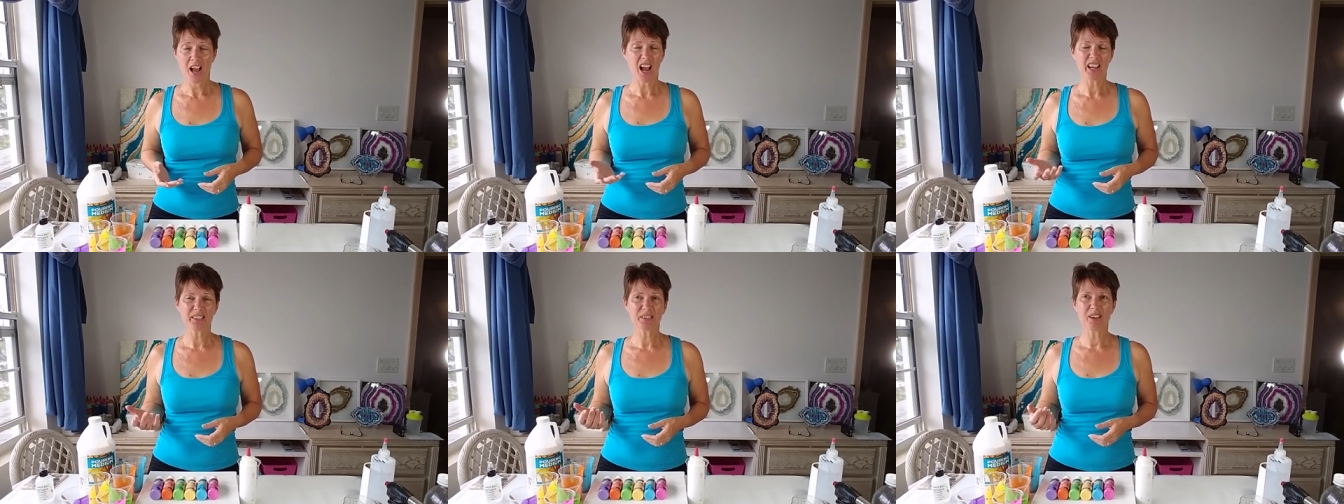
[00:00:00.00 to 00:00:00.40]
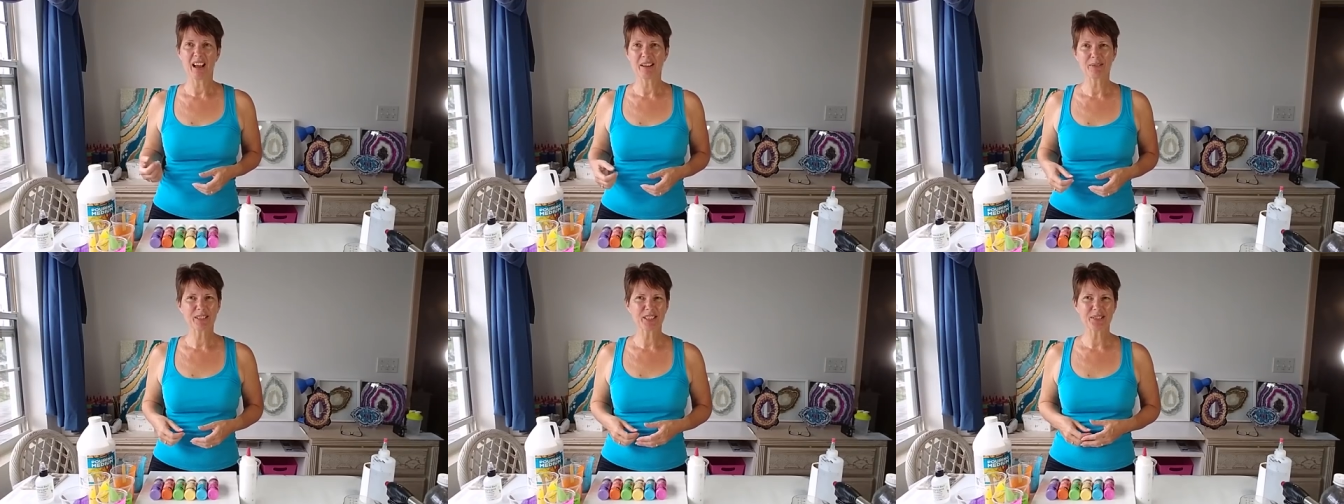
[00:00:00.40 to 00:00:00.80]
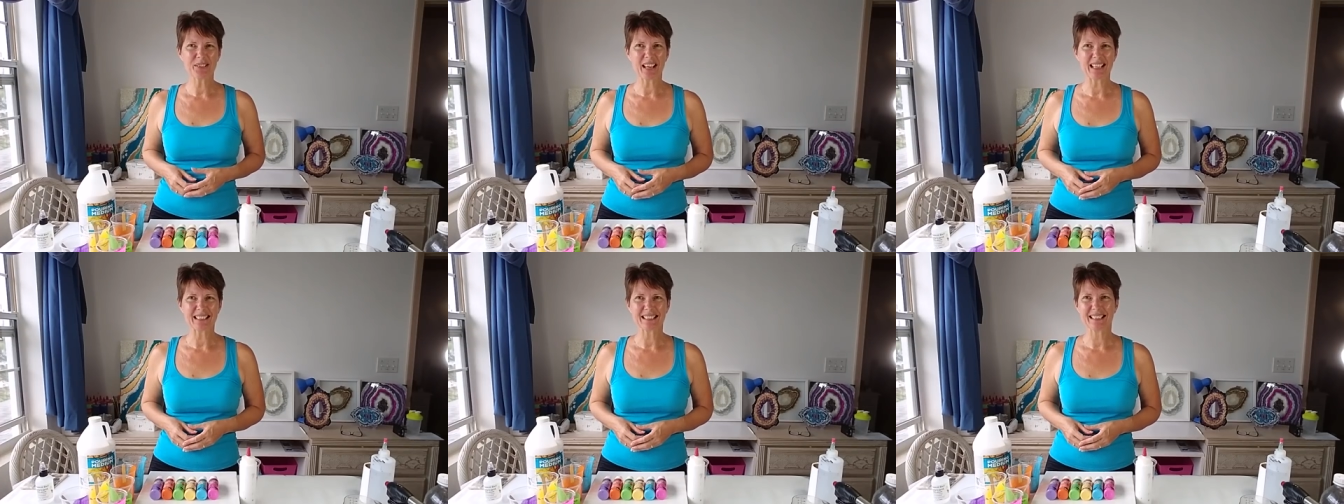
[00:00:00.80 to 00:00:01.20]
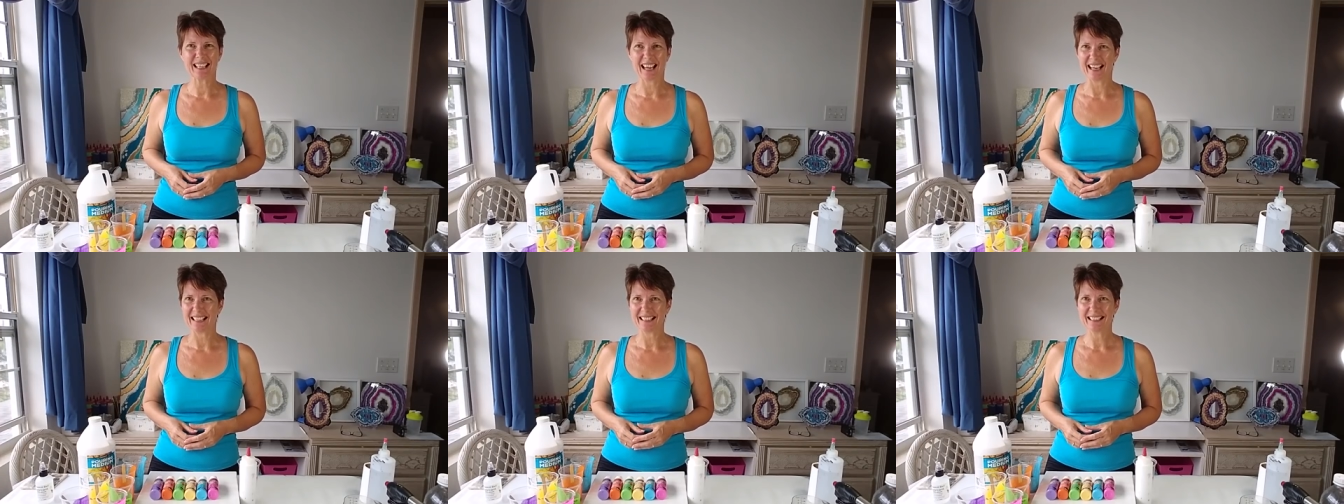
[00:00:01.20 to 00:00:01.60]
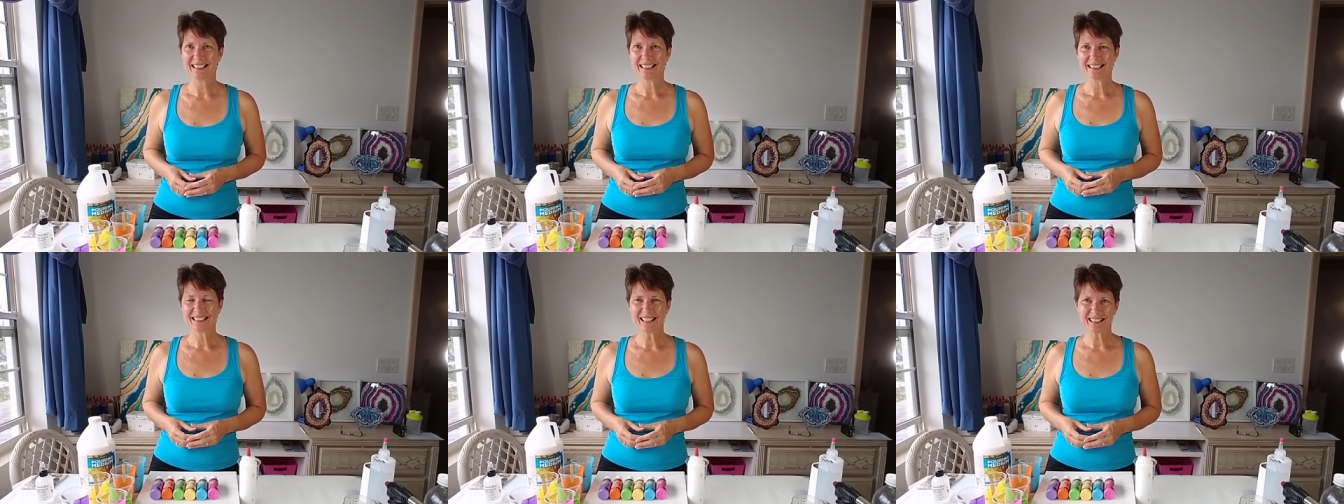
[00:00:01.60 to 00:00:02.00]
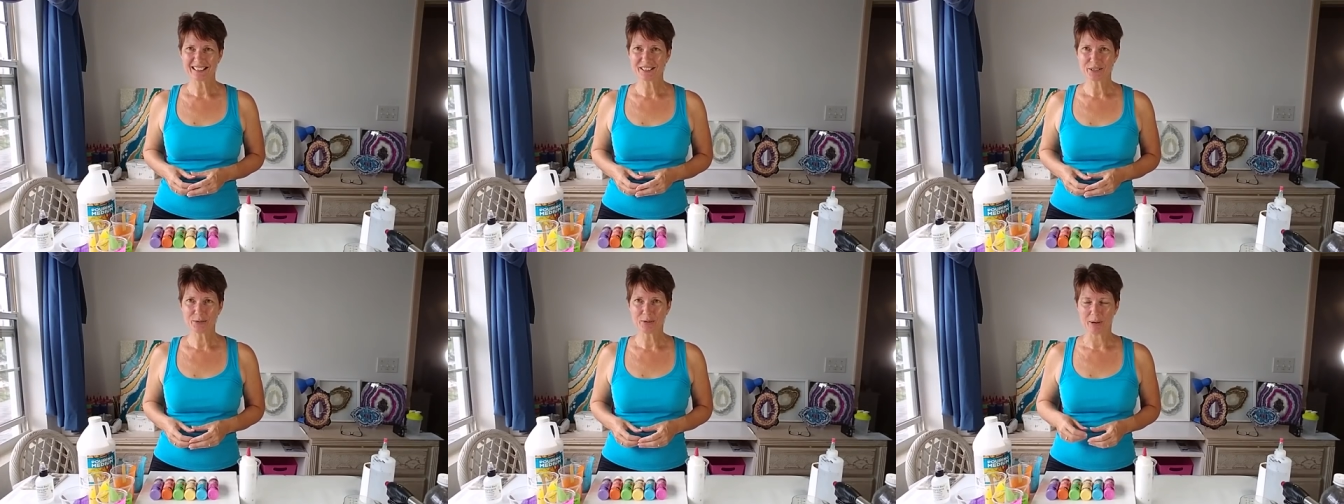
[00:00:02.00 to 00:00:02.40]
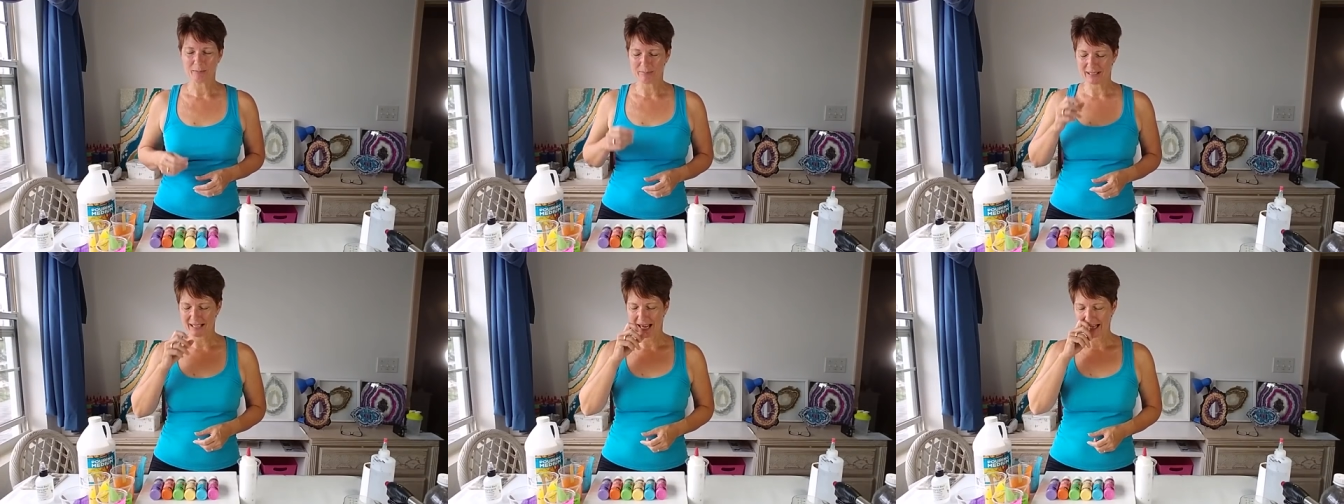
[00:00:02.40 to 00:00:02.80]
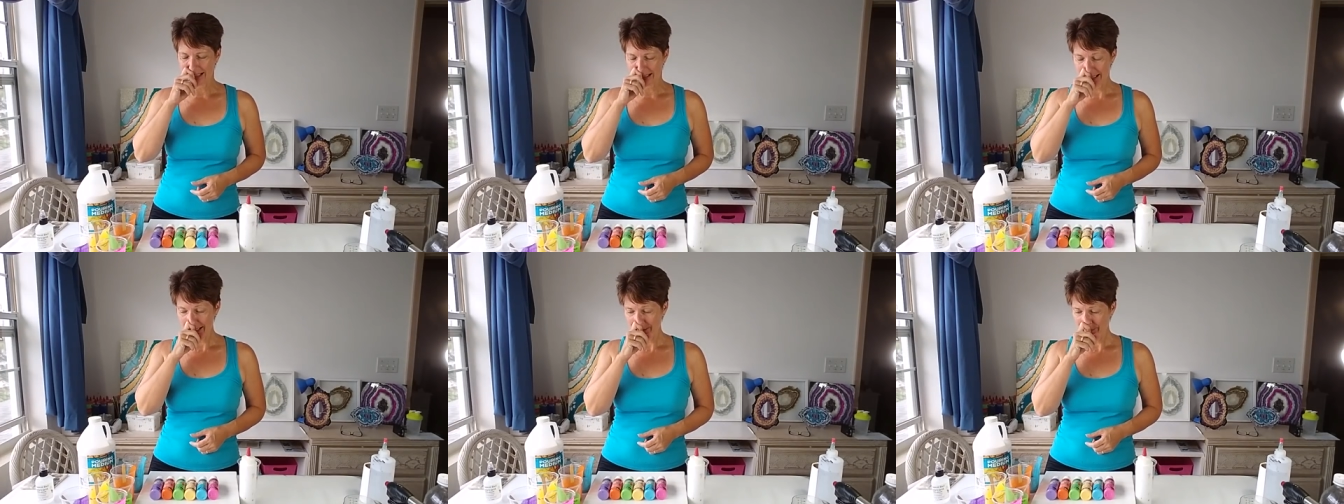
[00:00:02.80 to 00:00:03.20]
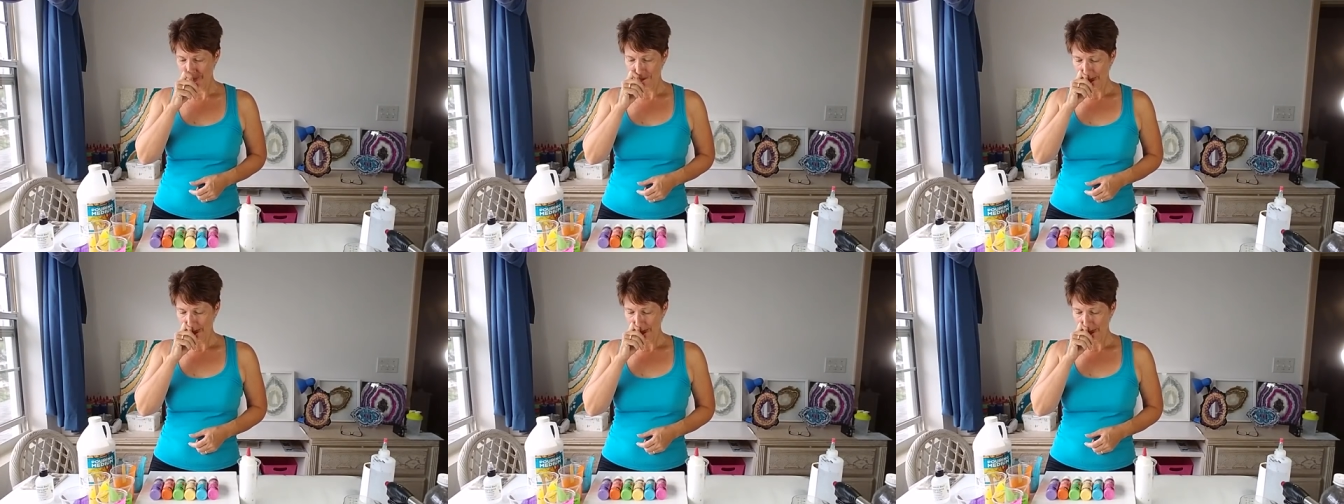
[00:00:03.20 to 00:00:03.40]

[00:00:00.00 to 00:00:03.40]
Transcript: I thought I would do that today. Nothing too complicated.